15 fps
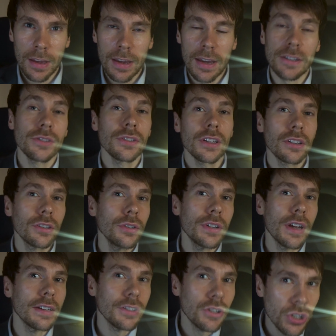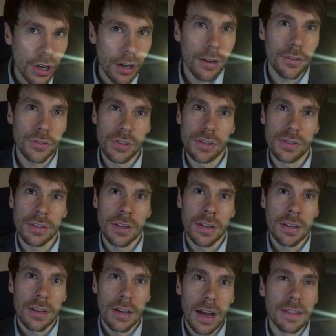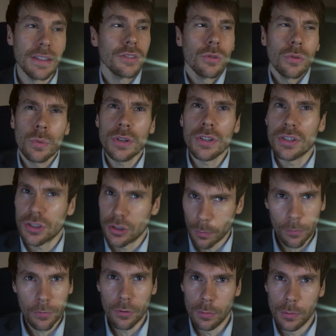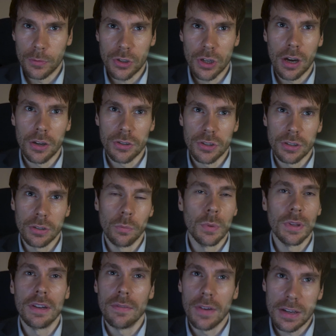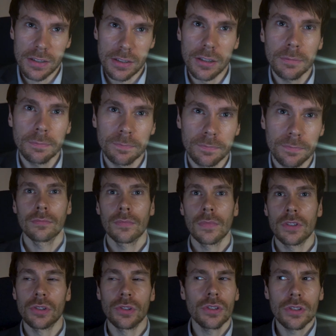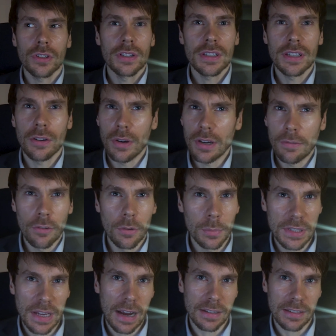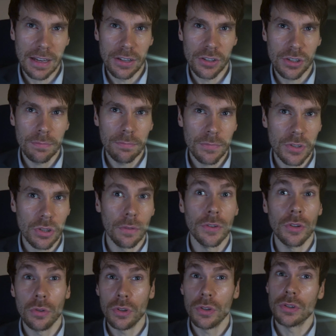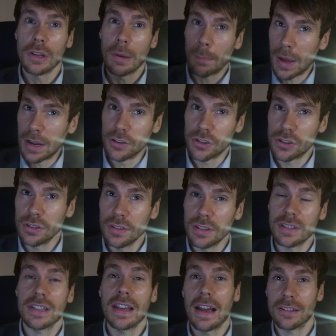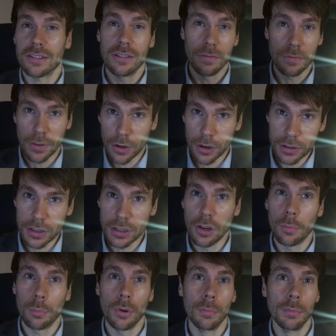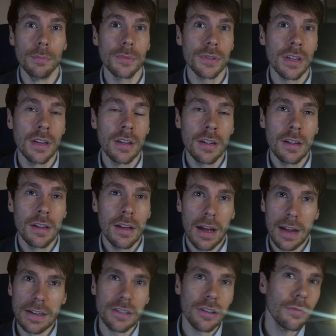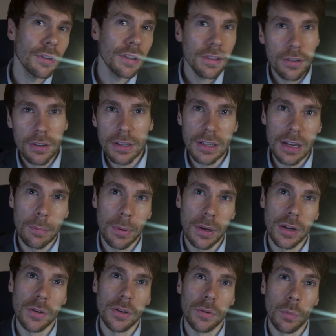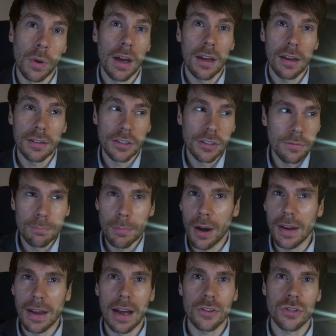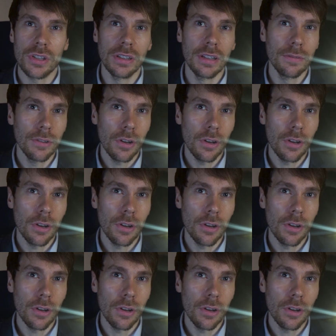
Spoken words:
It doesn't include any charges, and there's always some form of charging with investing. So it doesn't consider any form of taxation, so if you're using a pension that's tax deferred, you got problems. And it's over a 30-year period where you might actually live